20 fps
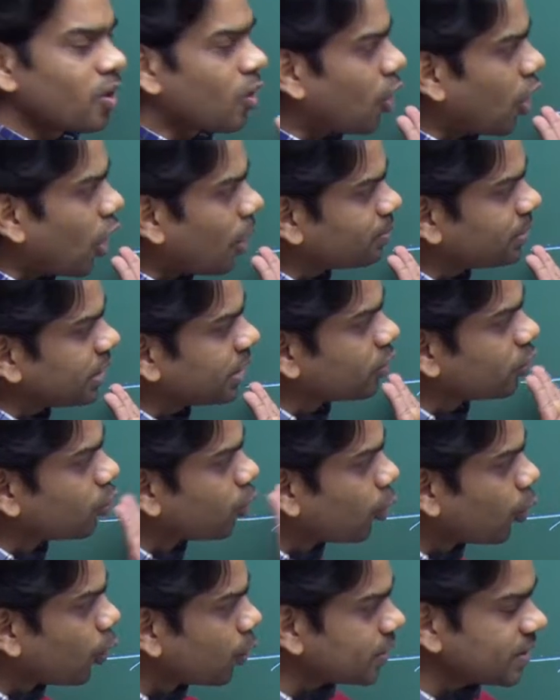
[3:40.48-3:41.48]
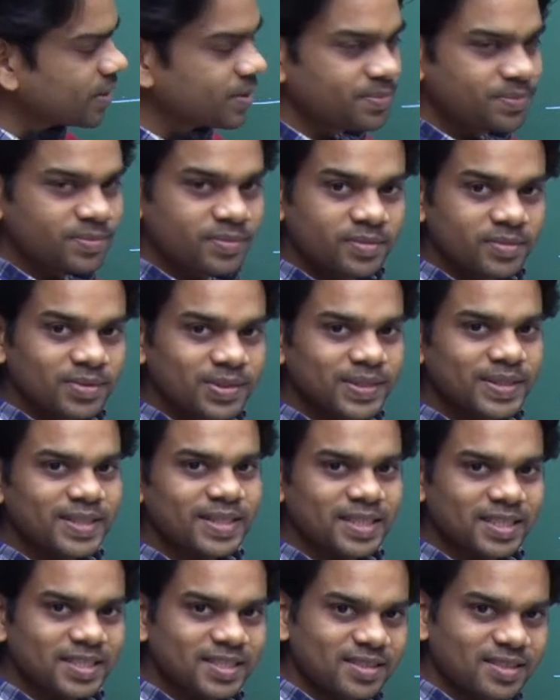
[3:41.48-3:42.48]
object goes,
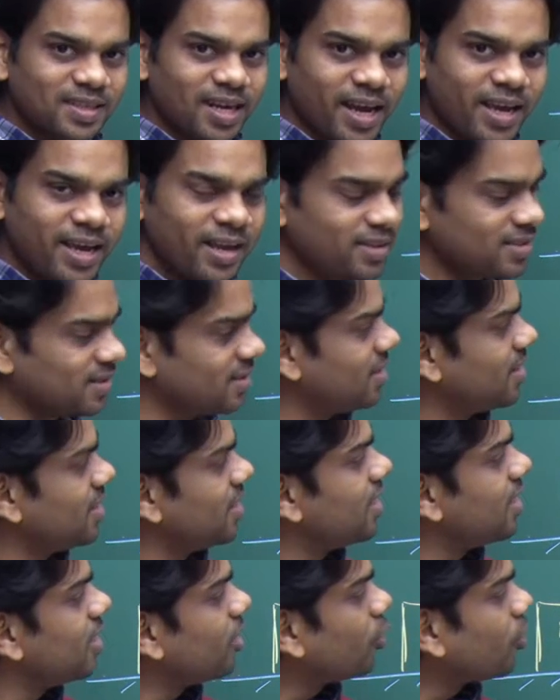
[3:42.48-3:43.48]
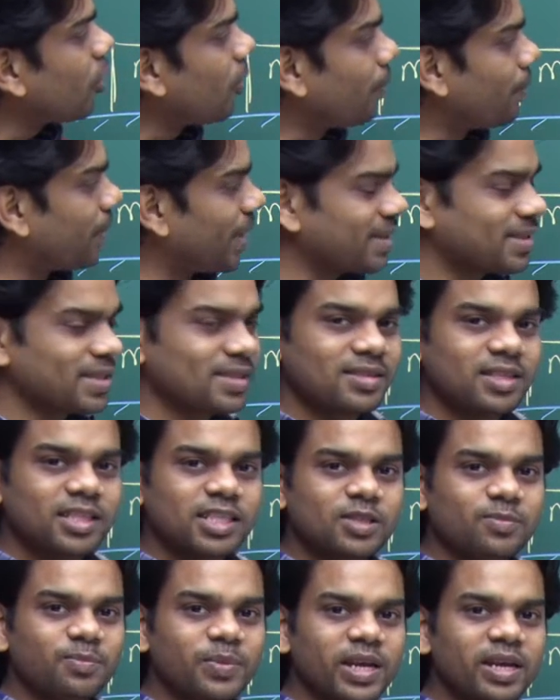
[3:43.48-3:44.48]
strikes, compresses the
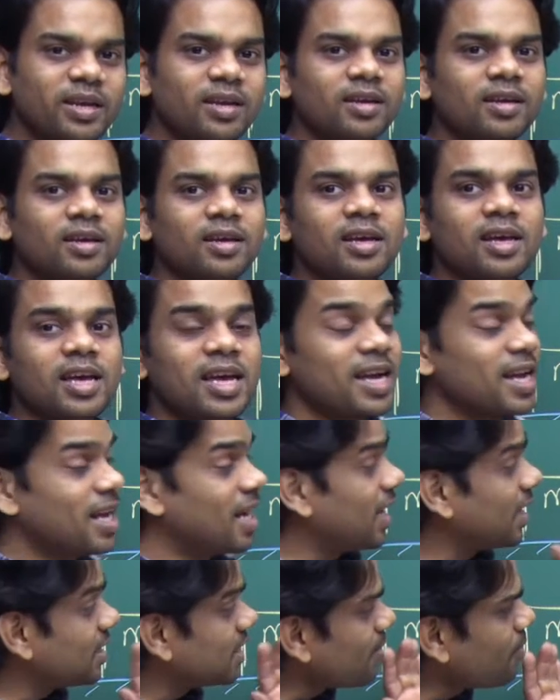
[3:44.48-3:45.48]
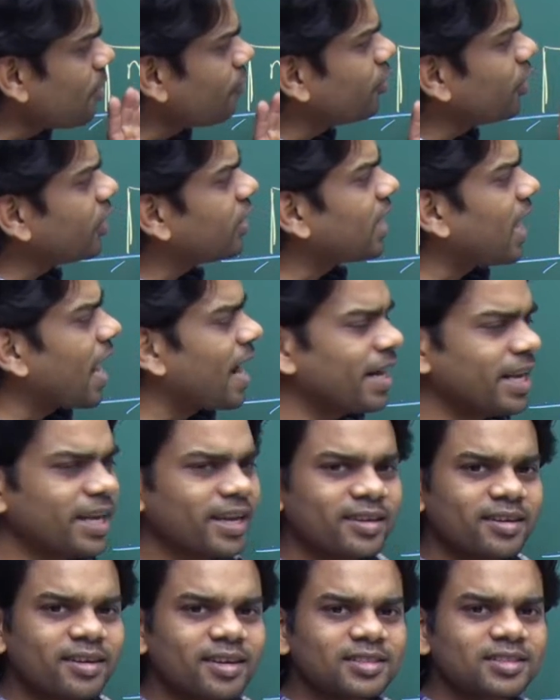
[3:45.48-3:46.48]
spring. Some of the kinetic
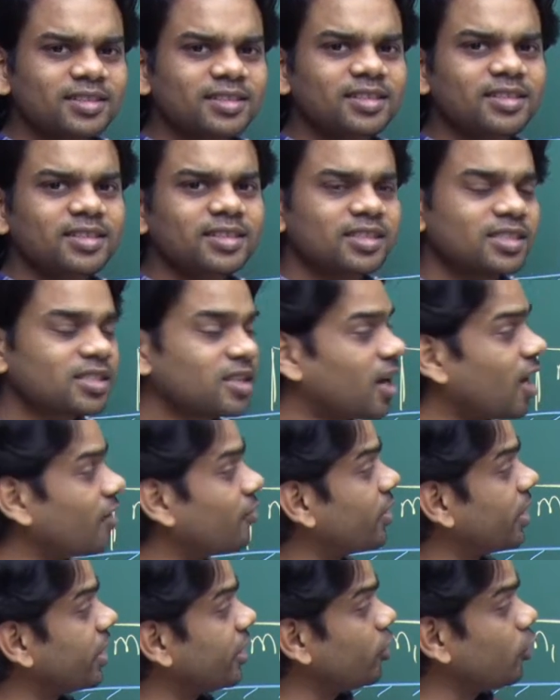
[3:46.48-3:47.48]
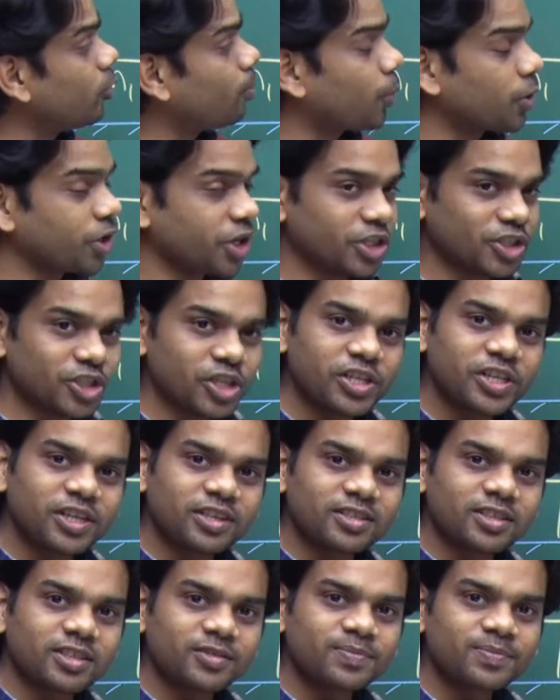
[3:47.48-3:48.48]
energy is converted into potential
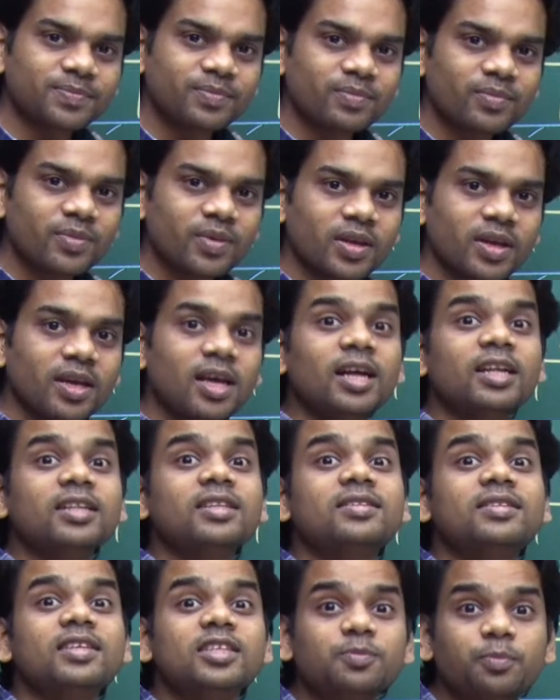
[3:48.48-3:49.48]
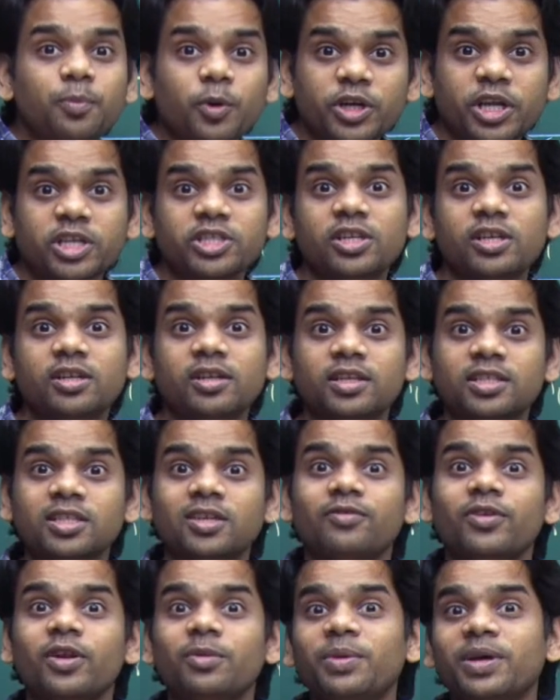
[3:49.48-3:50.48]
energy. This potential
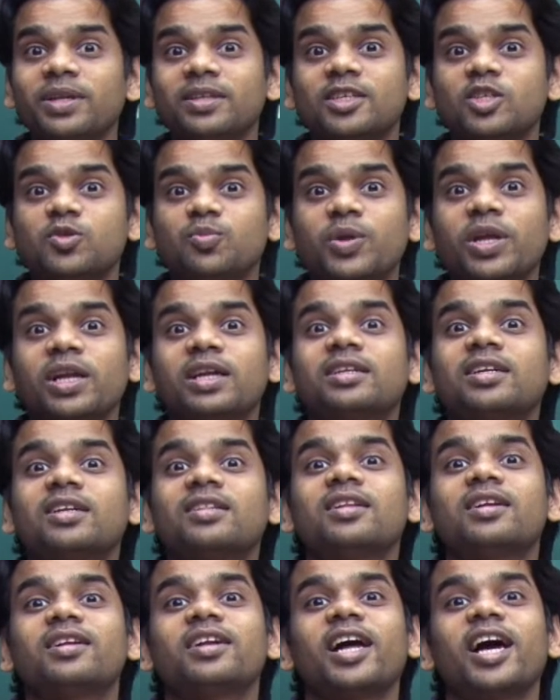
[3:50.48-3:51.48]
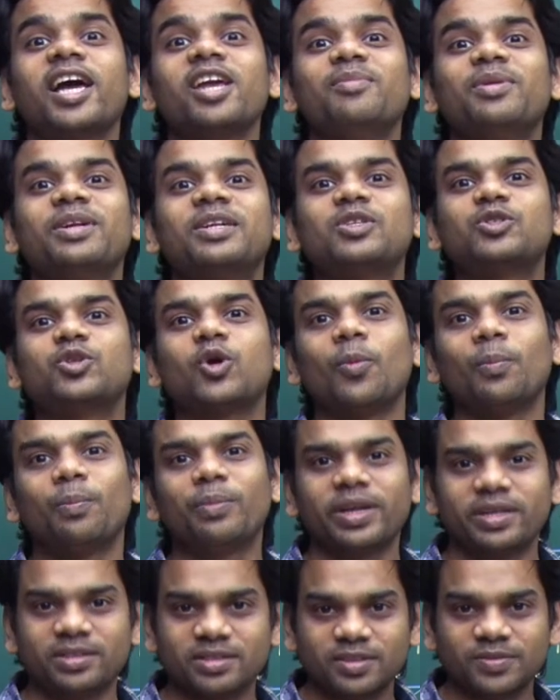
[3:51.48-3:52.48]
energy will be in the spring till the time it is
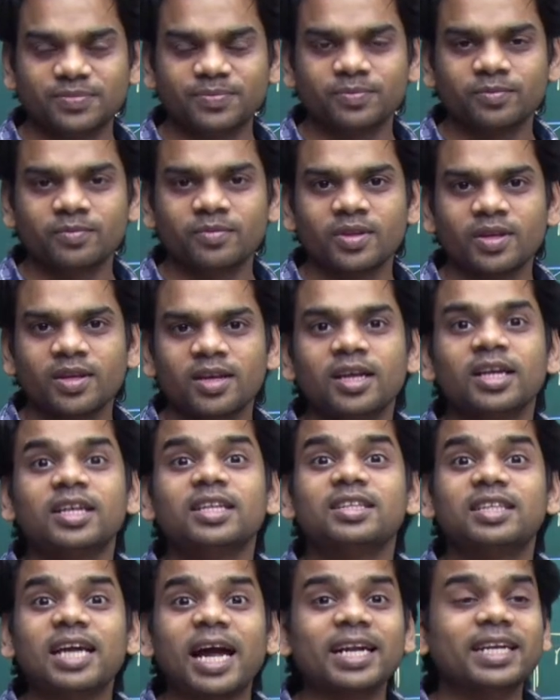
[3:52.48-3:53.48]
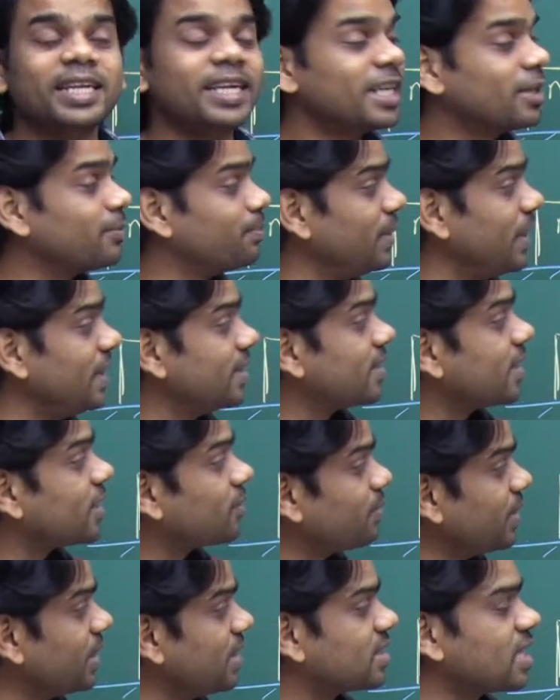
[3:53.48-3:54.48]
compressed. That it
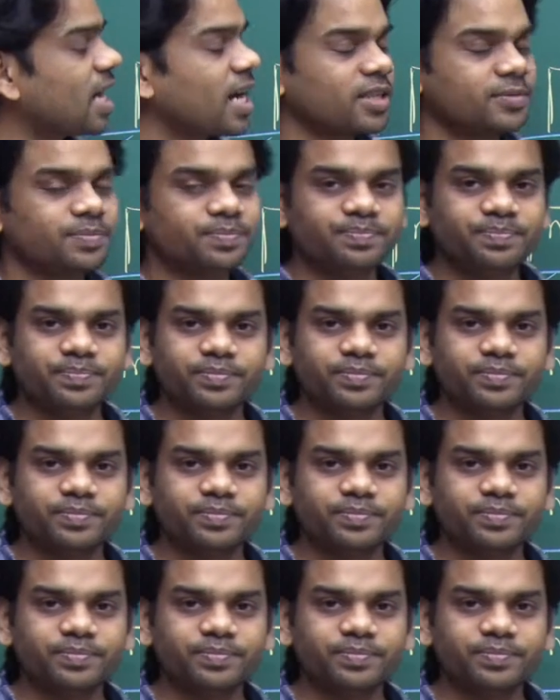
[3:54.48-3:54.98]
means that